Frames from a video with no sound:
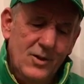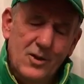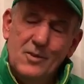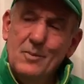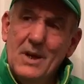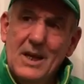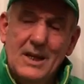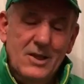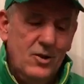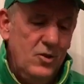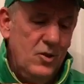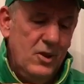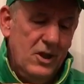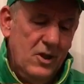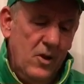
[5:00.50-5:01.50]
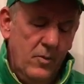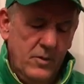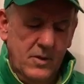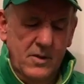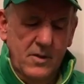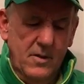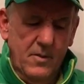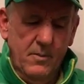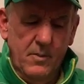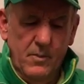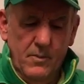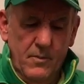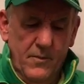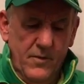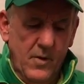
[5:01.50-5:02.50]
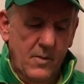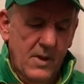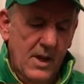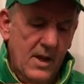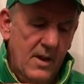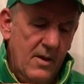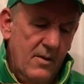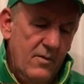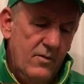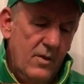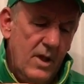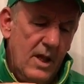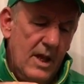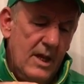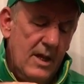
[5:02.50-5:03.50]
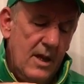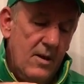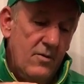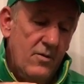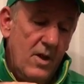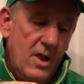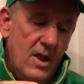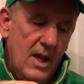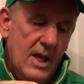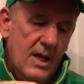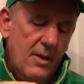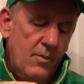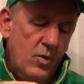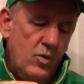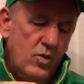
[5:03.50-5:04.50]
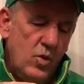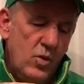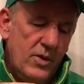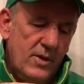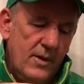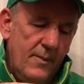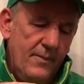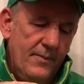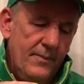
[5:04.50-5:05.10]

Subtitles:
just make sure it comes from a reliable source.